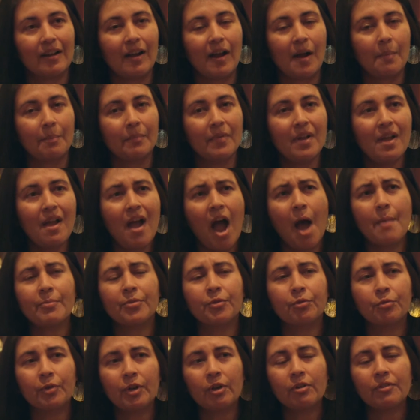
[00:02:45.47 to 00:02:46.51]
I'm
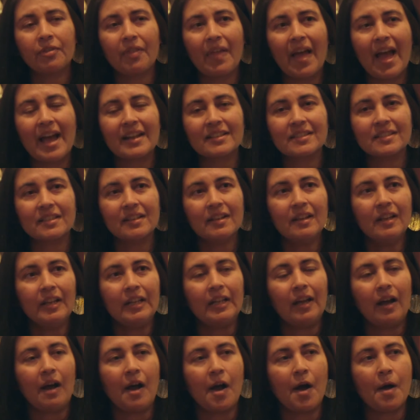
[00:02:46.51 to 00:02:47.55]
thrilled that
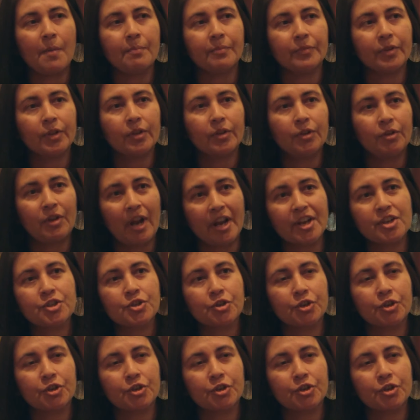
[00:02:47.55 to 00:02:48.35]
United